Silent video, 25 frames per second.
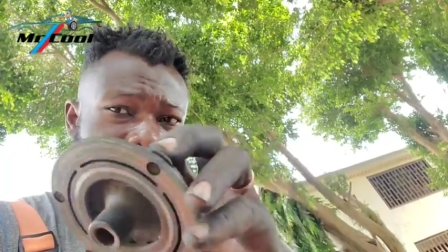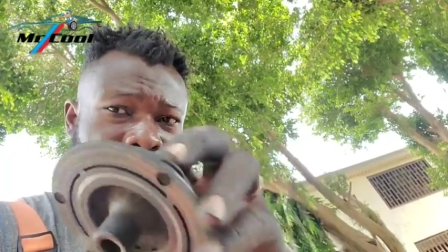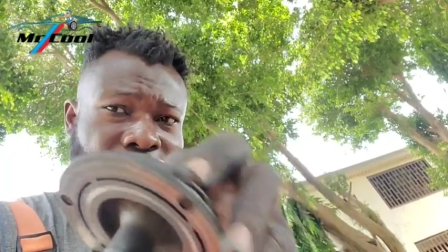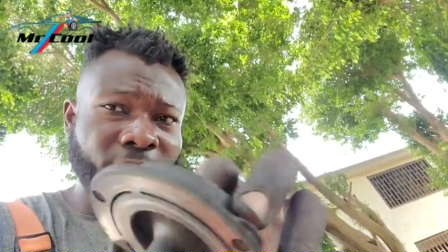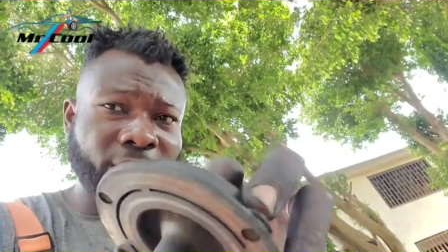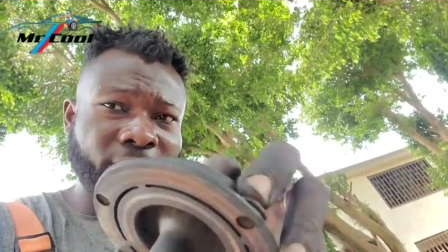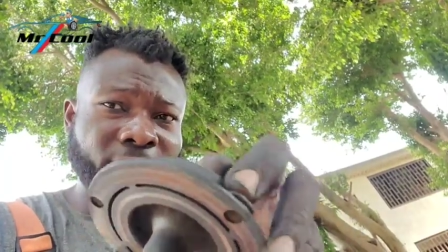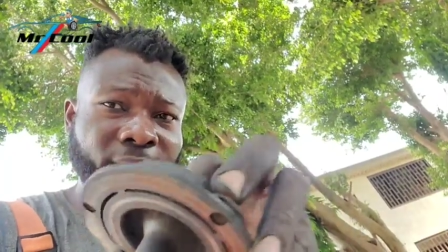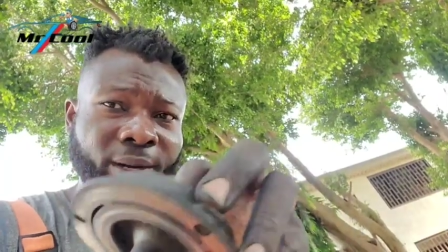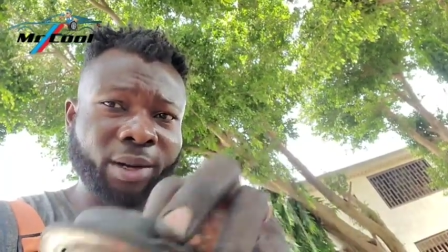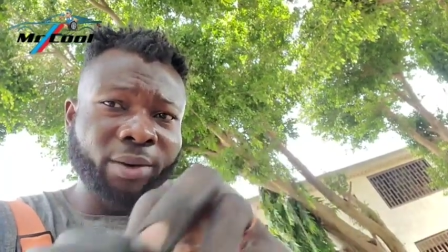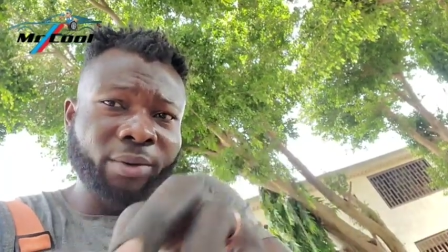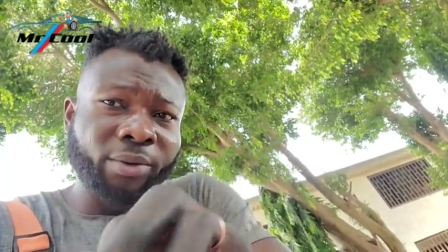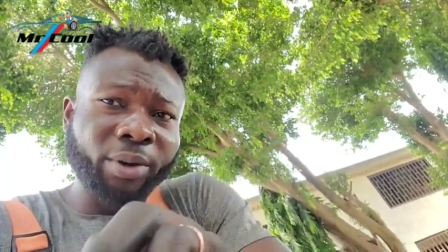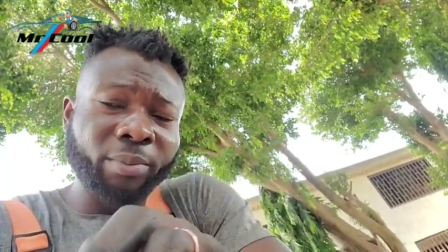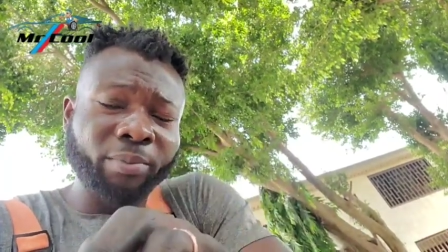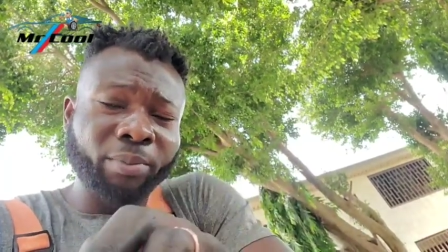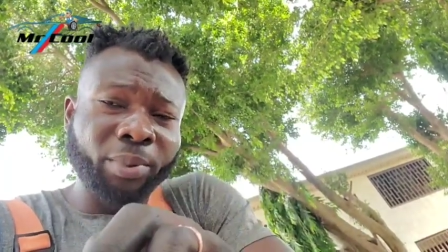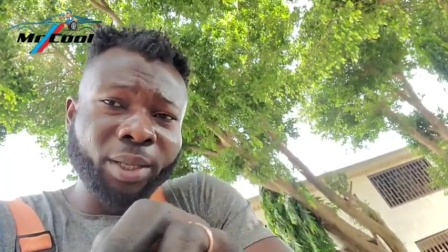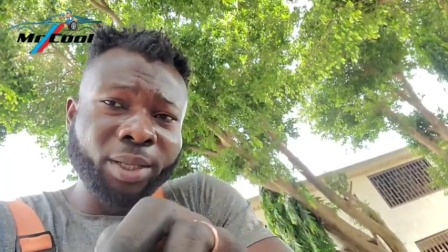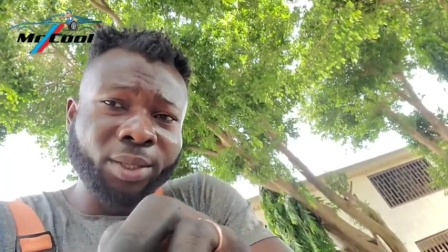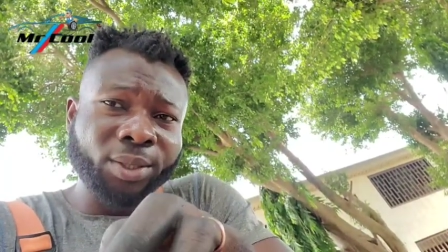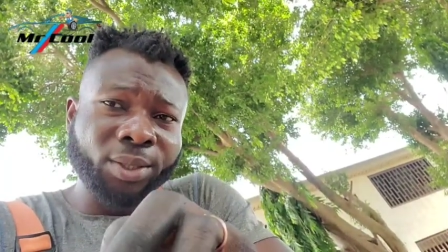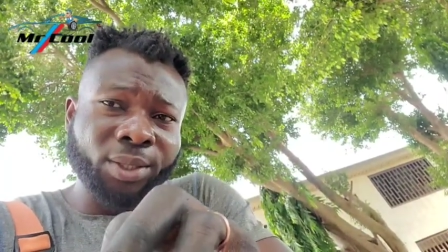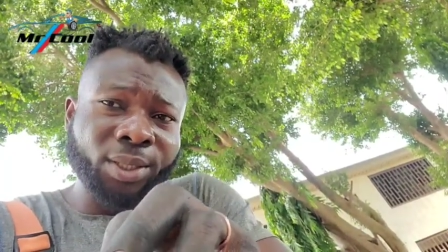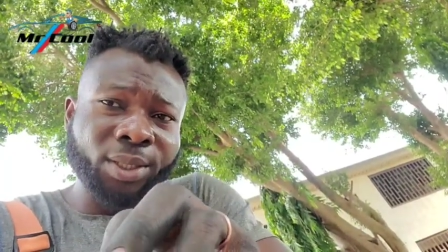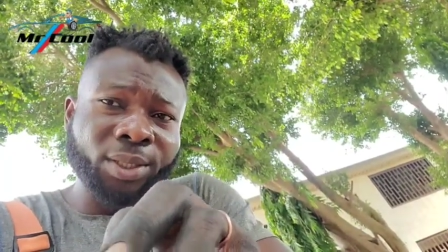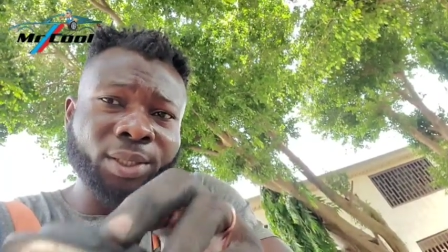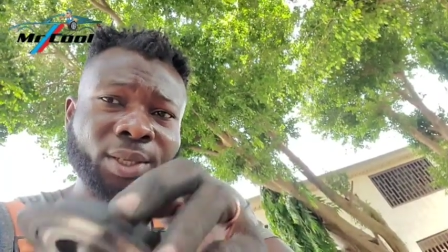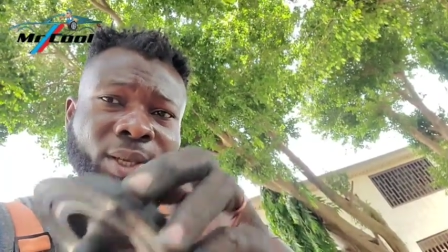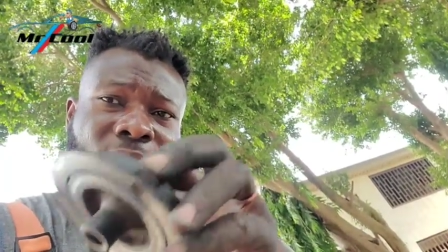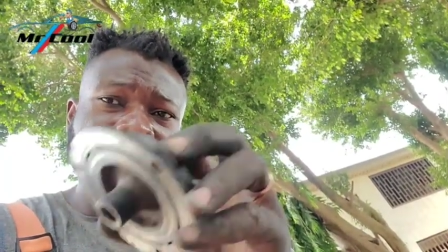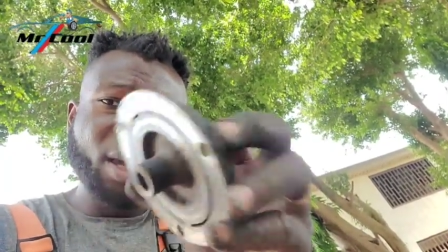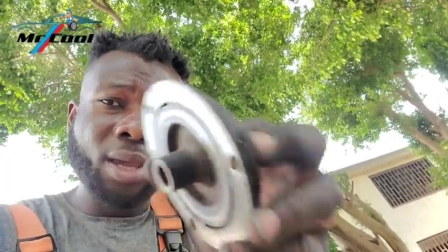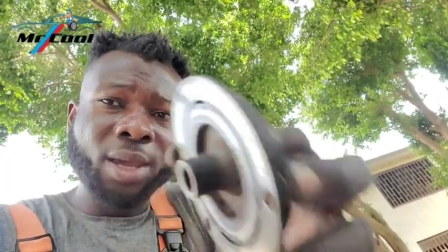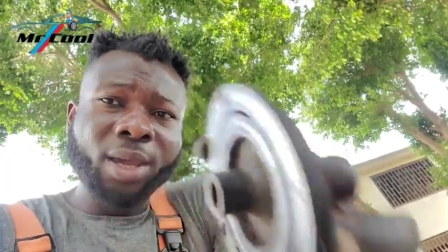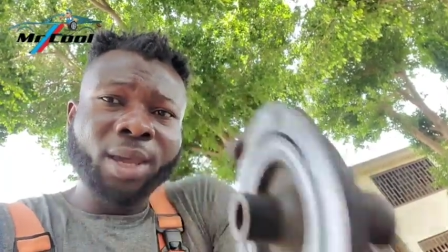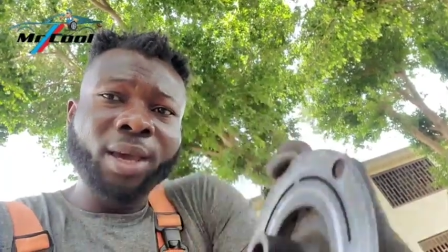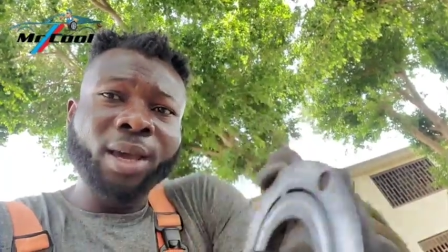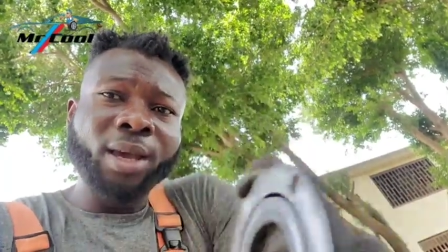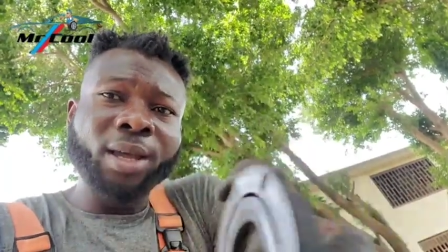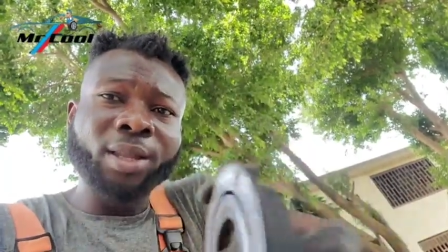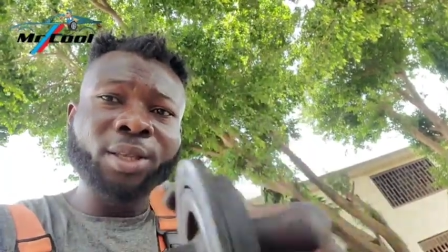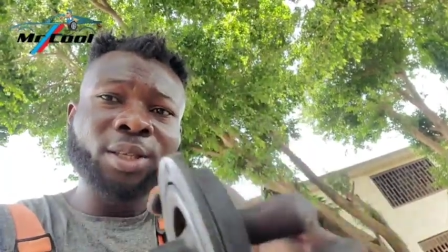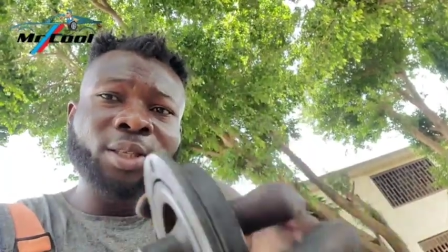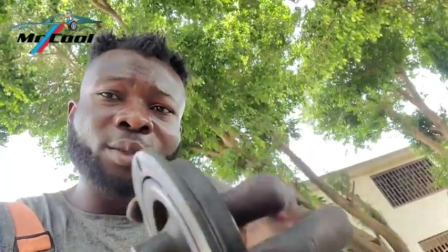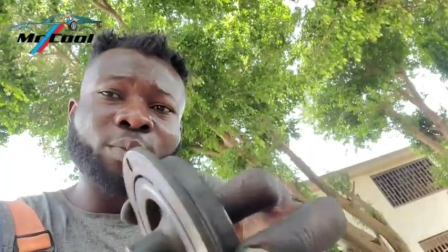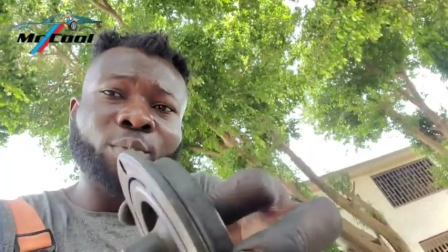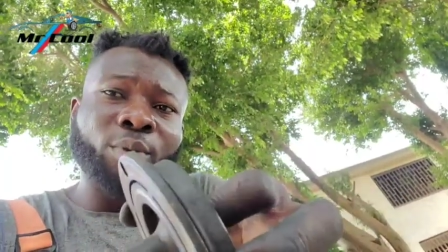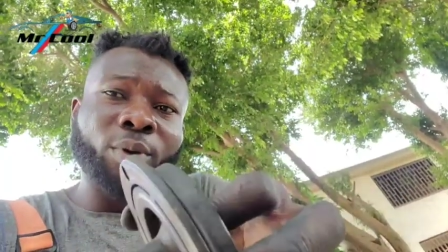go ahead and replace it, and
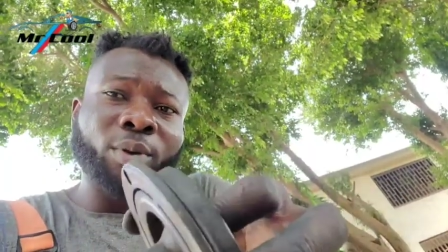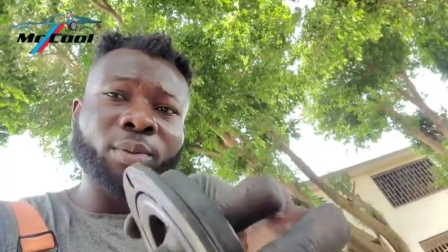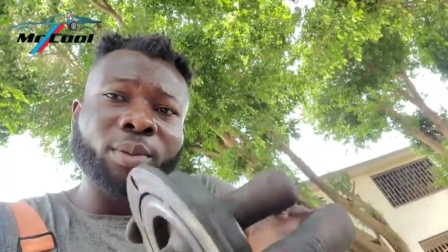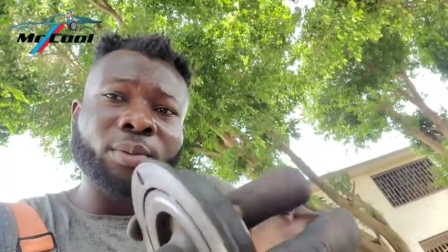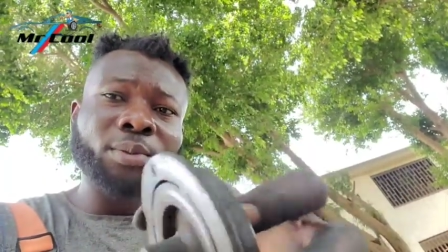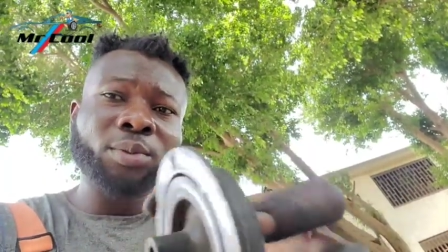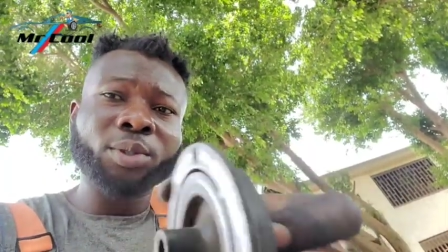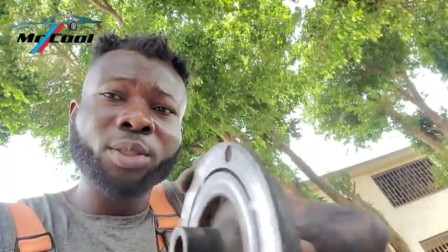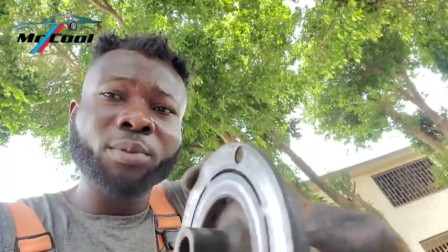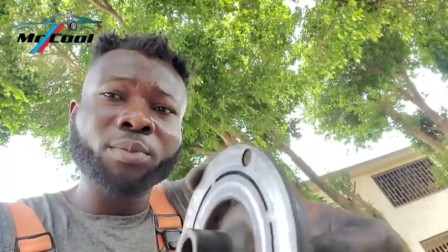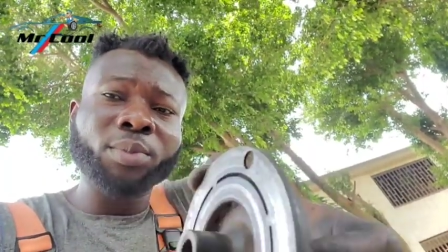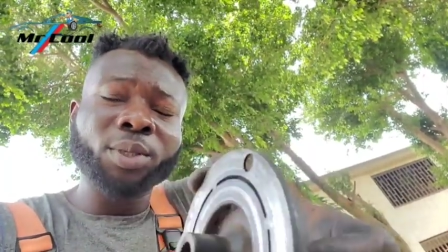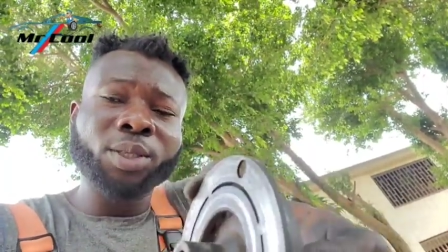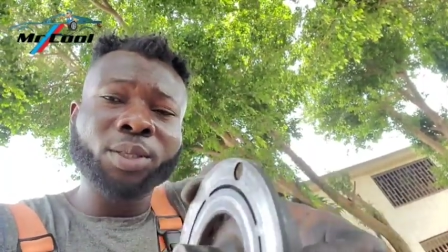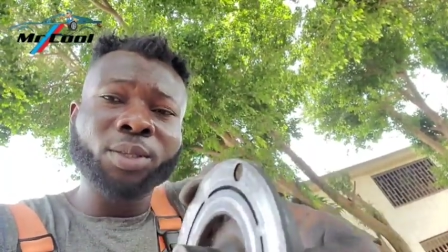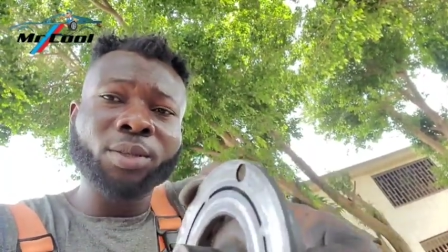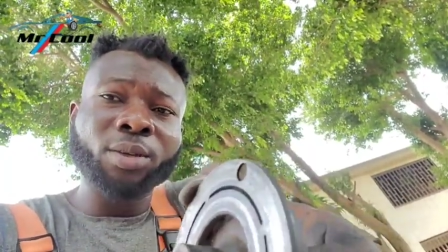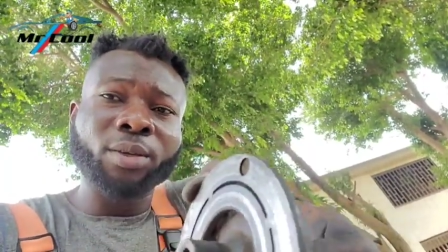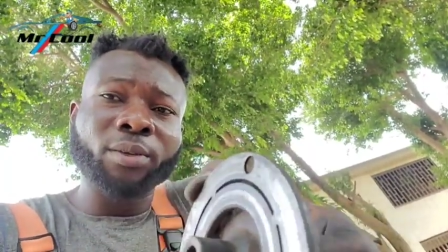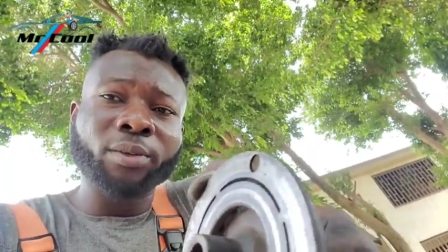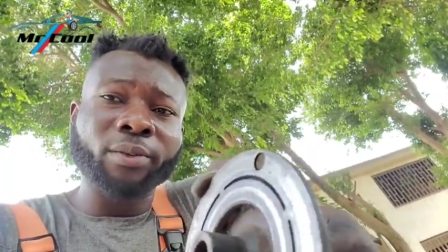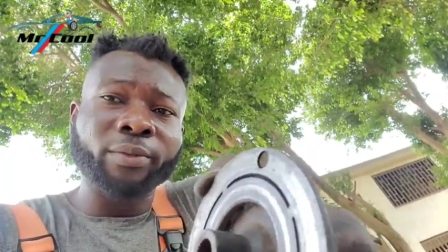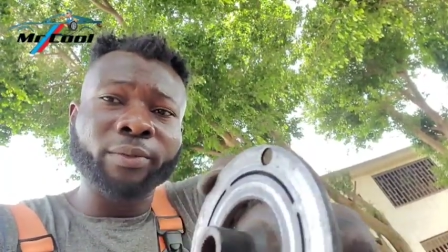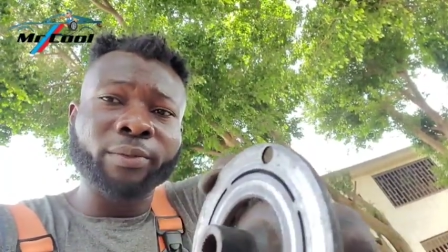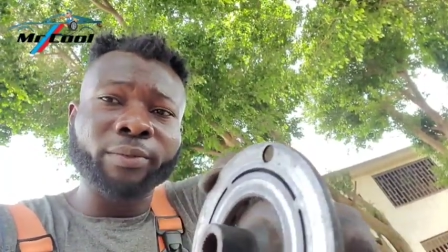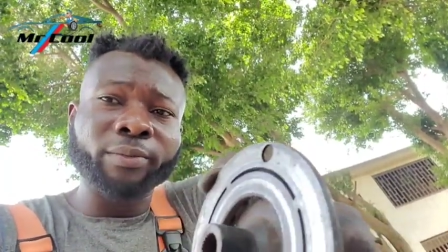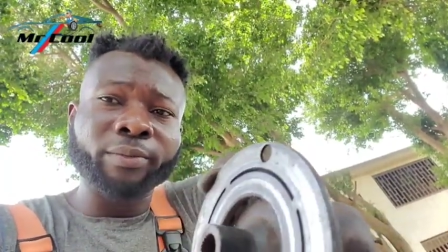this problem should be solved.